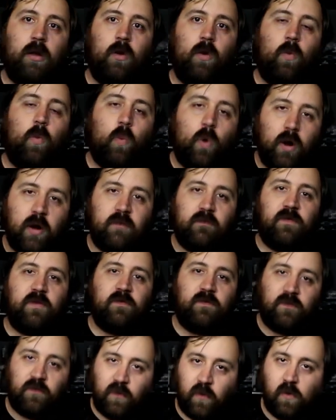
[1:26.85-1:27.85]
one of the
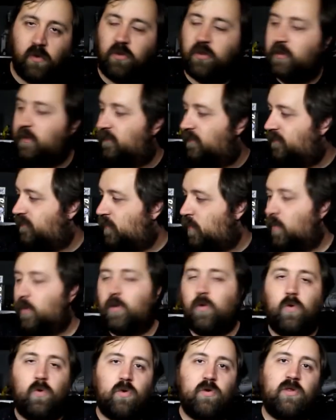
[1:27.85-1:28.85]
first of four
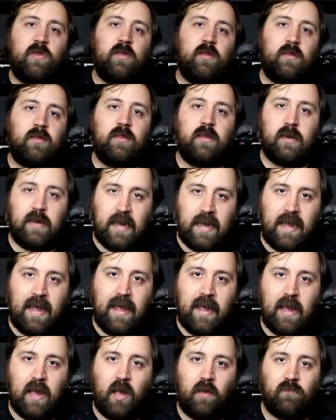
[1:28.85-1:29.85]
courses that I
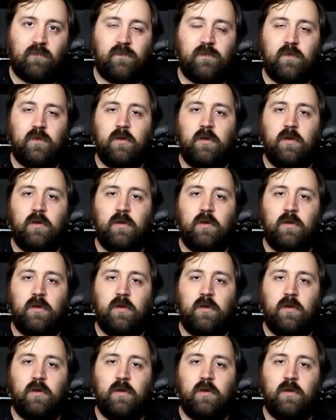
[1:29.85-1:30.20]
have